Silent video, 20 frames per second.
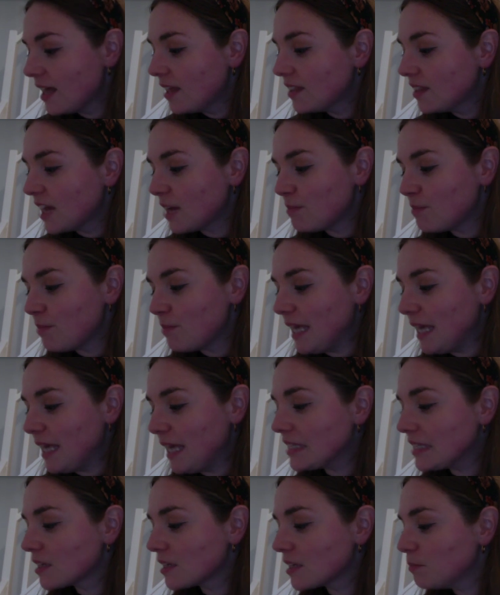that
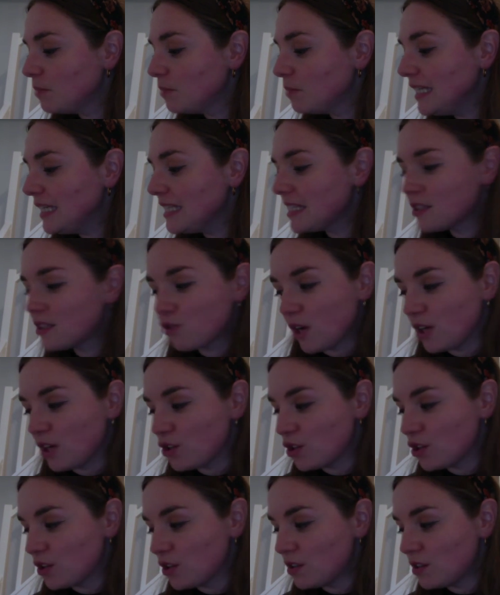makes complete
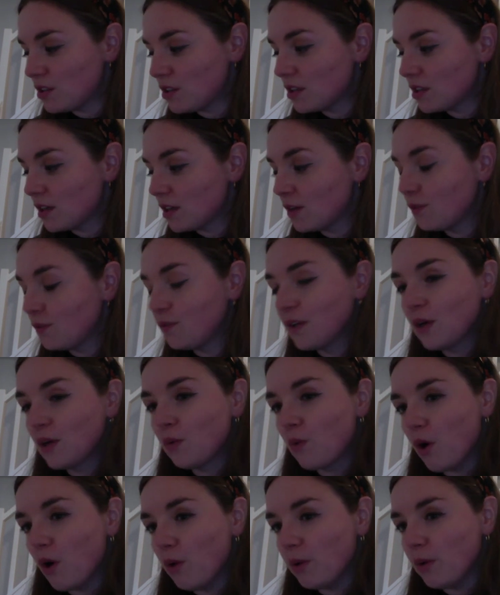strangers feel
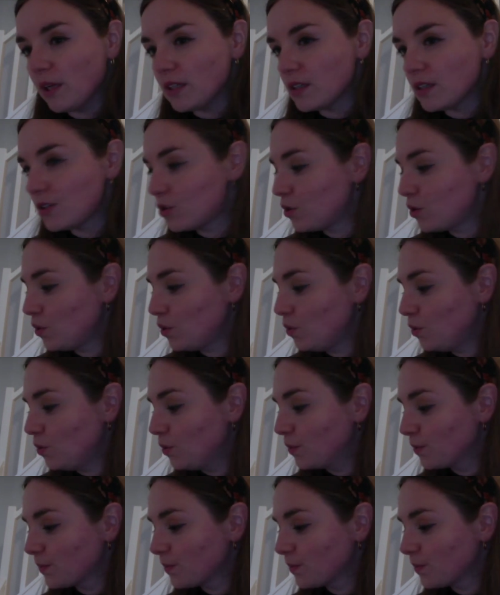worried too.